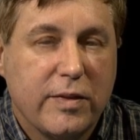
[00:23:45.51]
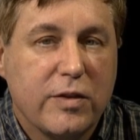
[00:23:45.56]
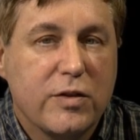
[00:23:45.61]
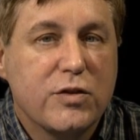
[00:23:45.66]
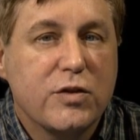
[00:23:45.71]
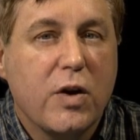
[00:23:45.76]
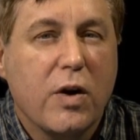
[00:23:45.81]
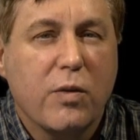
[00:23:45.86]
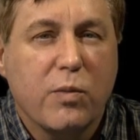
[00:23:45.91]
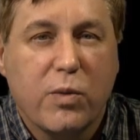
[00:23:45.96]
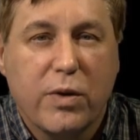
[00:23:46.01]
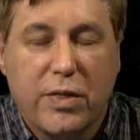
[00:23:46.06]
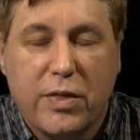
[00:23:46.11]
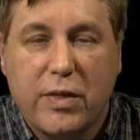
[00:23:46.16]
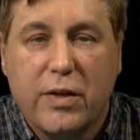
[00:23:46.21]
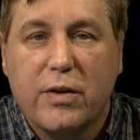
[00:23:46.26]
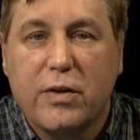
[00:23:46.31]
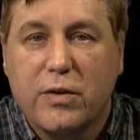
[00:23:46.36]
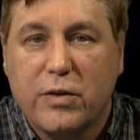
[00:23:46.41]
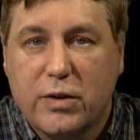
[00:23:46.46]
Start
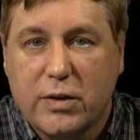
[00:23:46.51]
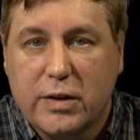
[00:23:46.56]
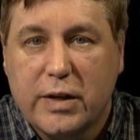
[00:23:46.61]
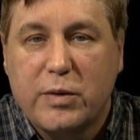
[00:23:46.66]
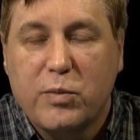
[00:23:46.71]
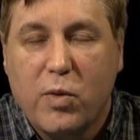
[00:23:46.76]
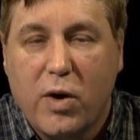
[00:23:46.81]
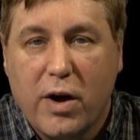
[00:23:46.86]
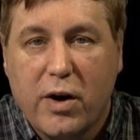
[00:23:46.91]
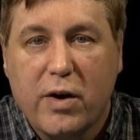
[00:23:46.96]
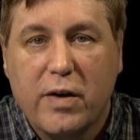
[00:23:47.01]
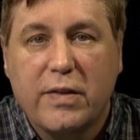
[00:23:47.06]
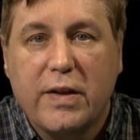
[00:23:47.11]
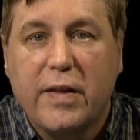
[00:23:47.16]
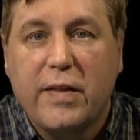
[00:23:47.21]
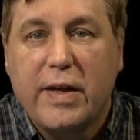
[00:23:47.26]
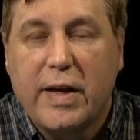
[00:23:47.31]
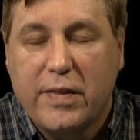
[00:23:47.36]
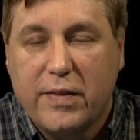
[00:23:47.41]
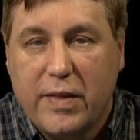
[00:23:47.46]
with the Clean Water, and
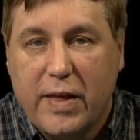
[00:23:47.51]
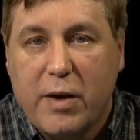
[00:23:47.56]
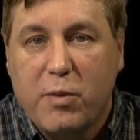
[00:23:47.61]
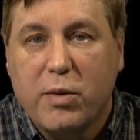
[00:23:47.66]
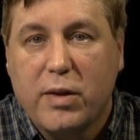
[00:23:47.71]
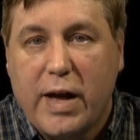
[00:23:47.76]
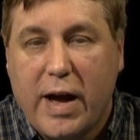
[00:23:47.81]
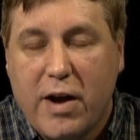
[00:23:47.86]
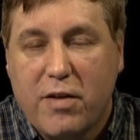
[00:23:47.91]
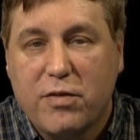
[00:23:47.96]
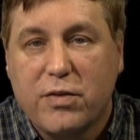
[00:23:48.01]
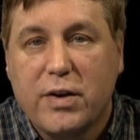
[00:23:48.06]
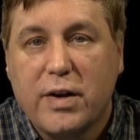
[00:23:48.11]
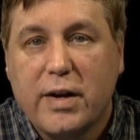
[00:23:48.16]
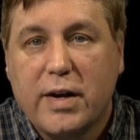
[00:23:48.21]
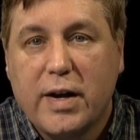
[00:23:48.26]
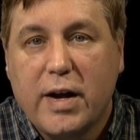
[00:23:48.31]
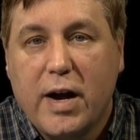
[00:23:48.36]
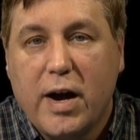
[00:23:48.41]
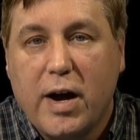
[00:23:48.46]
then they will have
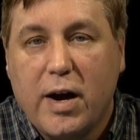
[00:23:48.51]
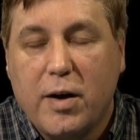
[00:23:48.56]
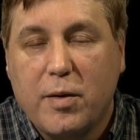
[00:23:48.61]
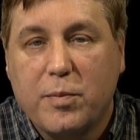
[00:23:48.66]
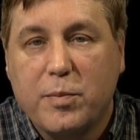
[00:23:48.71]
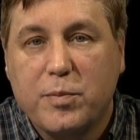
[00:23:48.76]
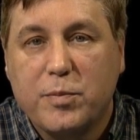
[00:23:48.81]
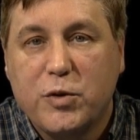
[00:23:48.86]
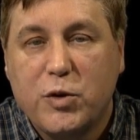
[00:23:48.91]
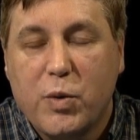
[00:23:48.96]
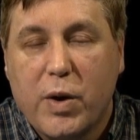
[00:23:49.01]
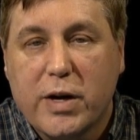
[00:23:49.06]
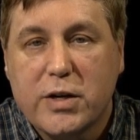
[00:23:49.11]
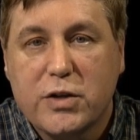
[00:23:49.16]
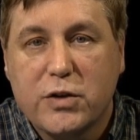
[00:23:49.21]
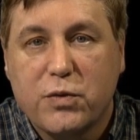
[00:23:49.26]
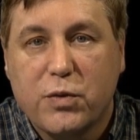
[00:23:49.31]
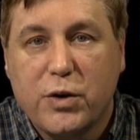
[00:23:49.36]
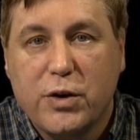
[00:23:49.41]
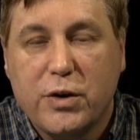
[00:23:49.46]

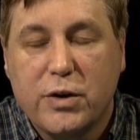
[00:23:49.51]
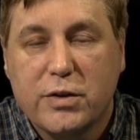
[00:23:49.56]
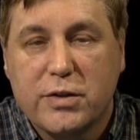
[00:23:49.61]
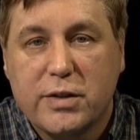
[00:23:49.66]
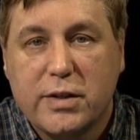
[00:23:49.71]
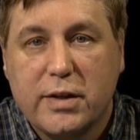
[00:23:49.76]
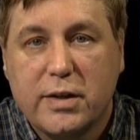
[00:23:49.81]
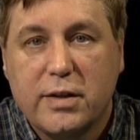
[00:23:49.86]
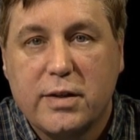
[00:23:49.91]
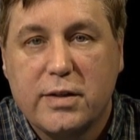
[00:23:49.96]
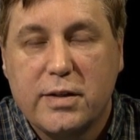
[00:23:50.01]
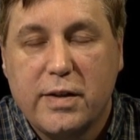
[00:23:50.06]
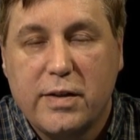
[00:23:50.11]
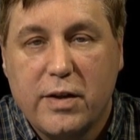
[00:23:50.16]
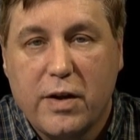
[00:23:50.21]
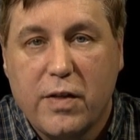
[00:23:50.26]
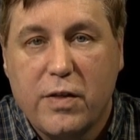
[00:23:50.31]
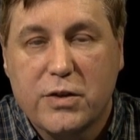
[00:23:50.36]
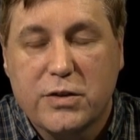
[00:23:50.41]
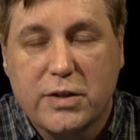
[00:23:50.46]
directions for you to see
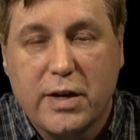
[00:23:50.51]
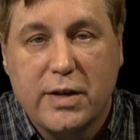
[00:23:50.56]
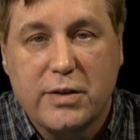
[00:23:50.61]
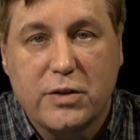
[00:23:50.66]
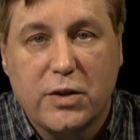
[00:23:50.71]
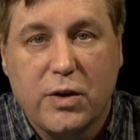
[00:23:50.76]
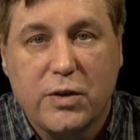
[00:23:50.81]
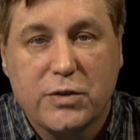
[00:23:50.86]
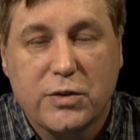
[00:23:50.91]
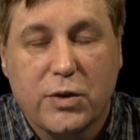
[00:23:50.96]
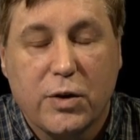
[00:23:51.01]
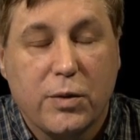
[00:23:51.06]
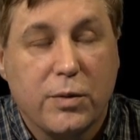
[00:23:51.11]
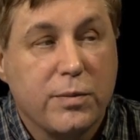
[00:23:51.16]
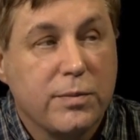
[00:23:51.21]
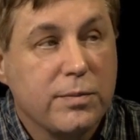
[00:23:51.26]
the other sites also.